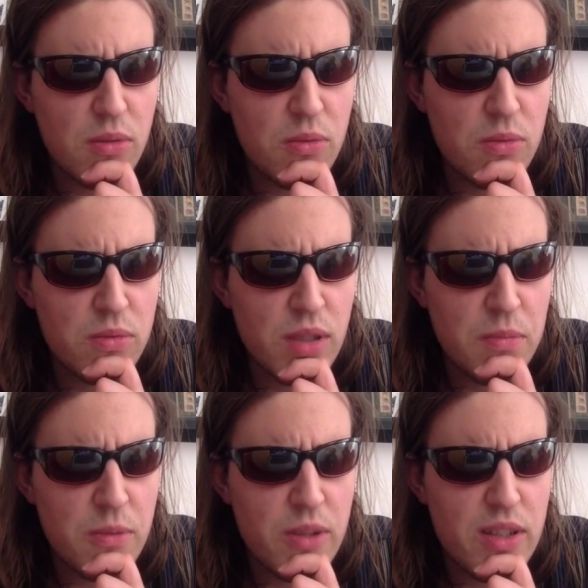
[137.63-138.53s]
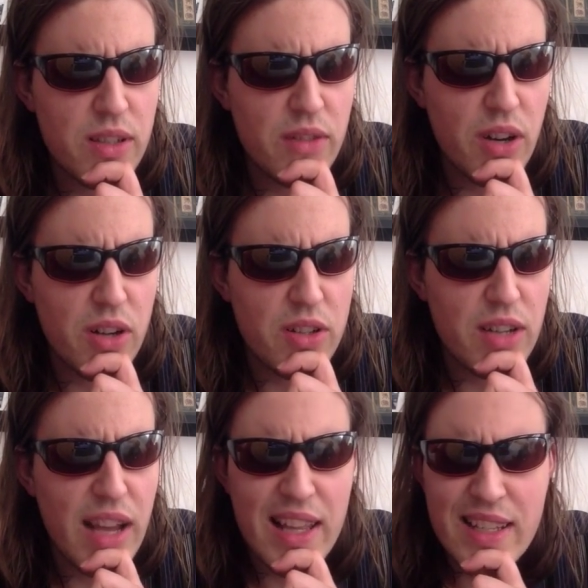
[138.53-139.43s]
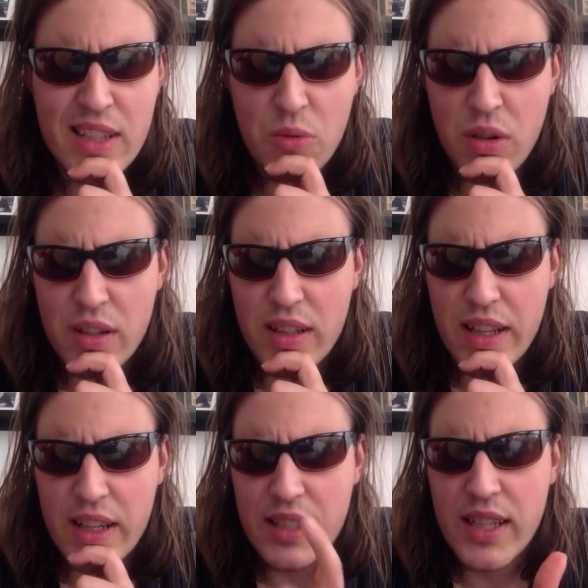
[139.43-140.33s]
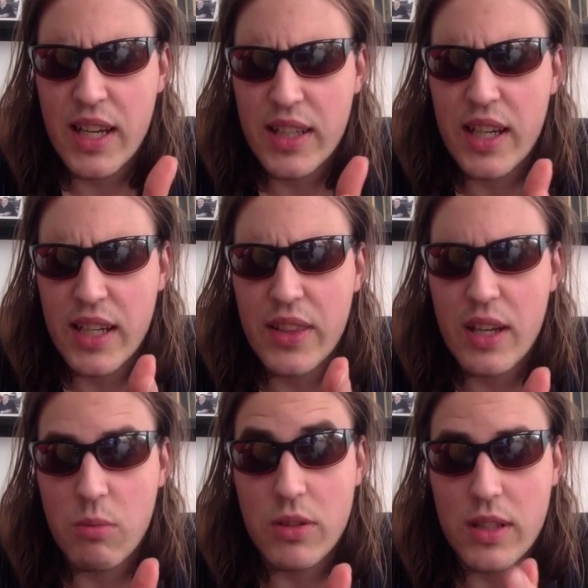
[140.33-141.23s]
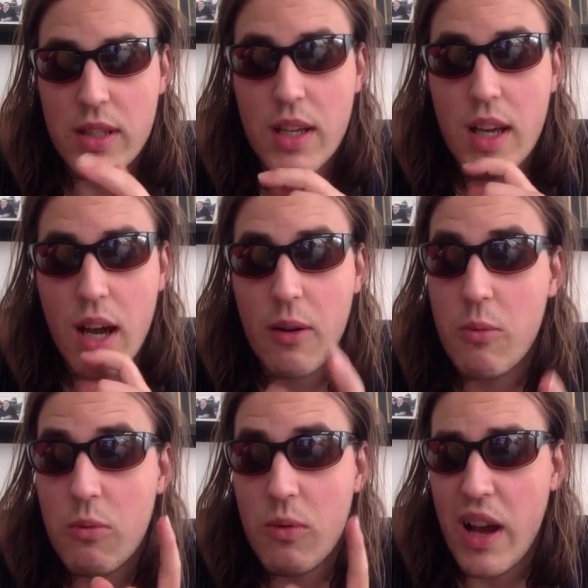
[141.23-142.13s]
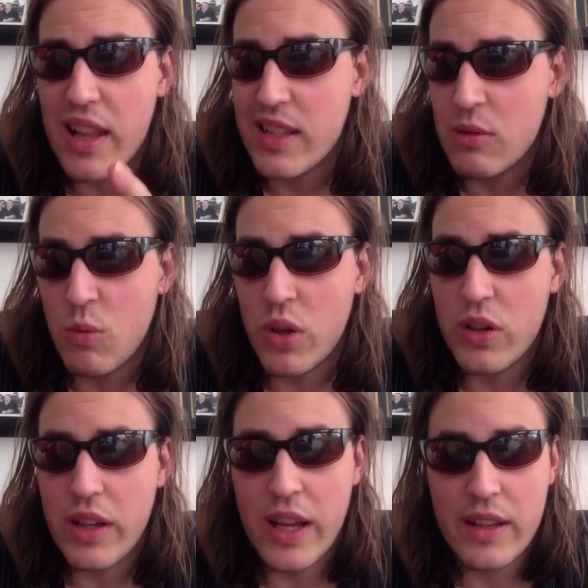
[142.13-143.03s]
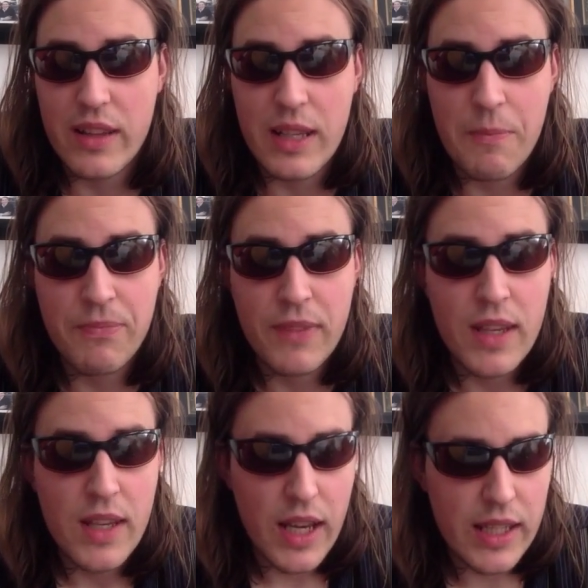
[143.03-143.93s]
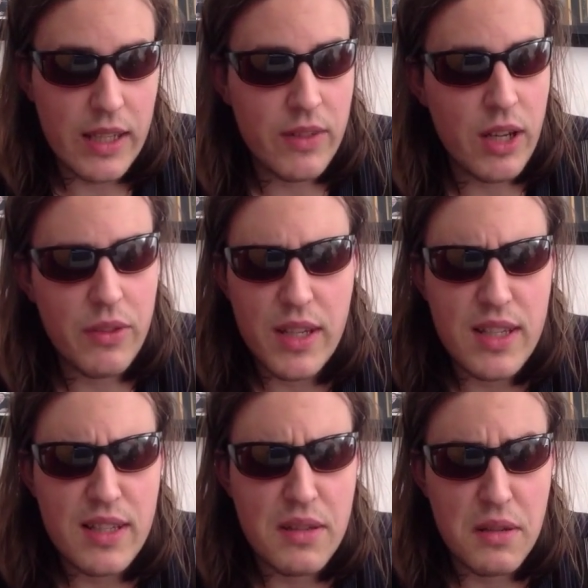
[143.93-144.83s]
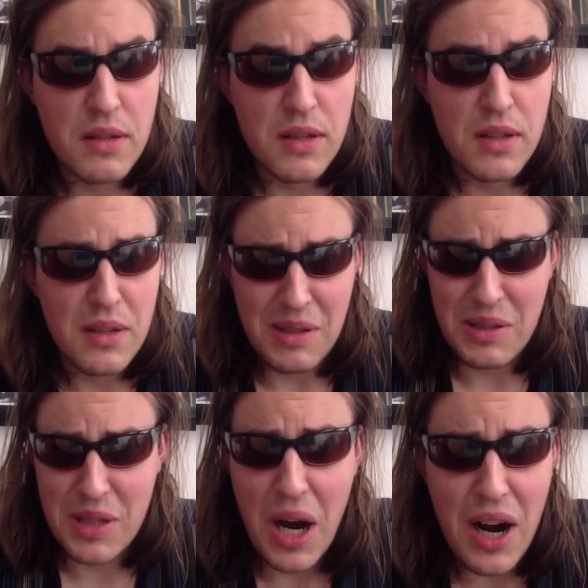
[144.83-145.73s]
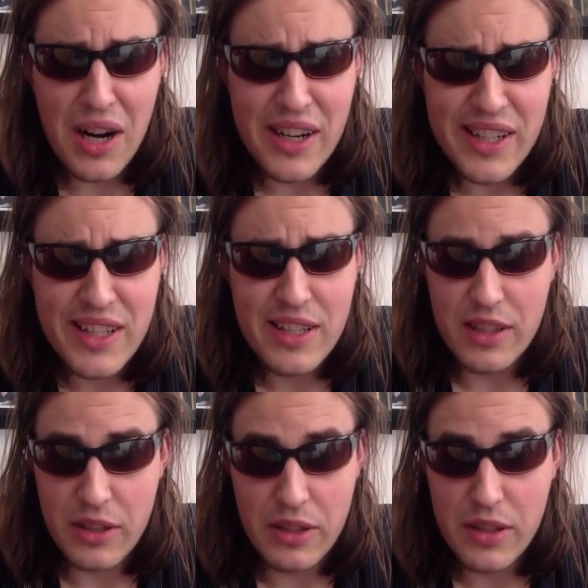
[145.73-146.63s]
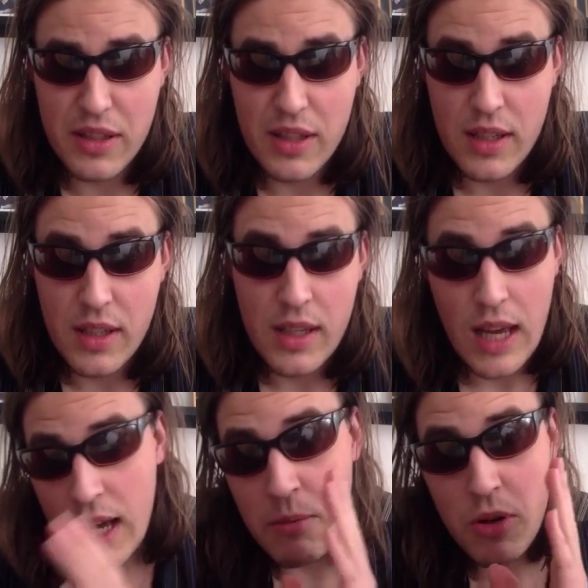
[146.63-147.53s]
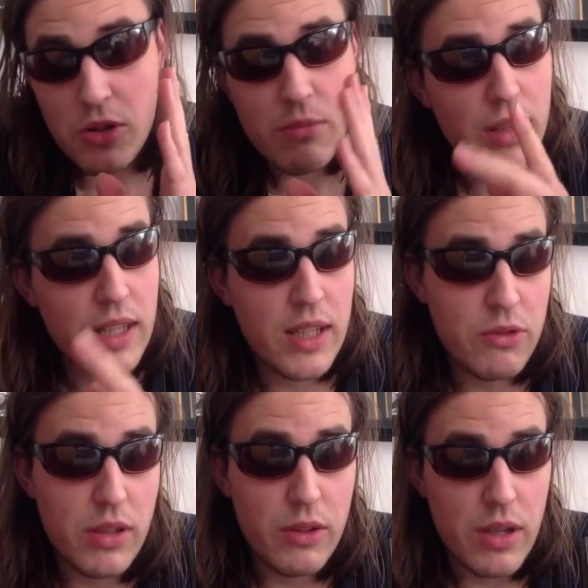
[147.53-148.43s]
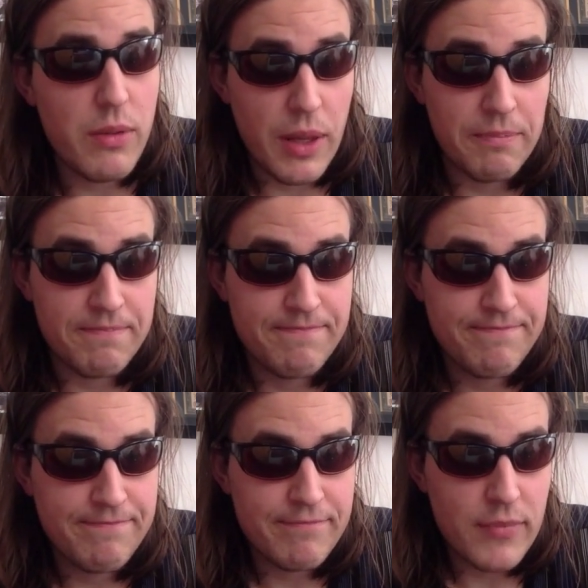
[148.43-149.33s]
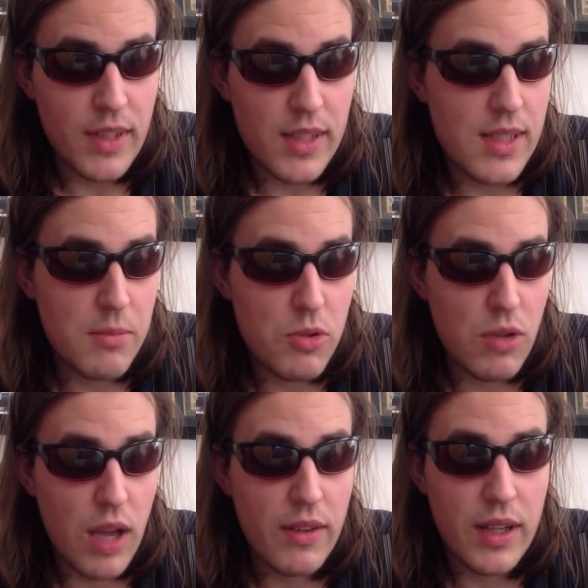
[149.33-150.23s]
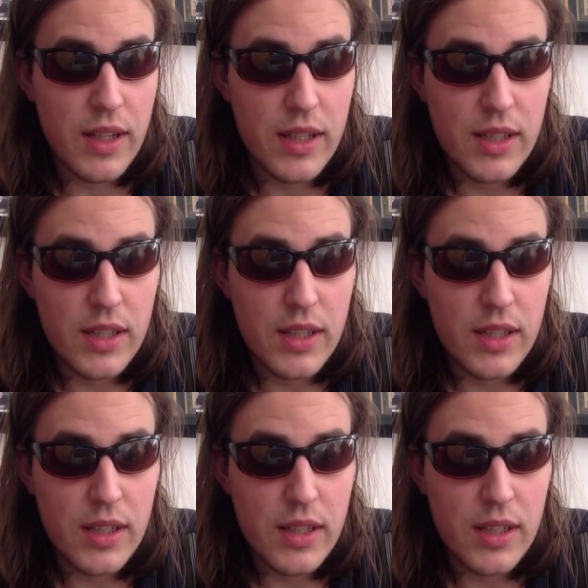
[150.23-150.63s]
not Wizard of Arch, Alice in the Wonderland. Yeah, that was it. Alice in Wonderland theme. And given how these guards look, I'm also beginning to agree with them. Seems to have a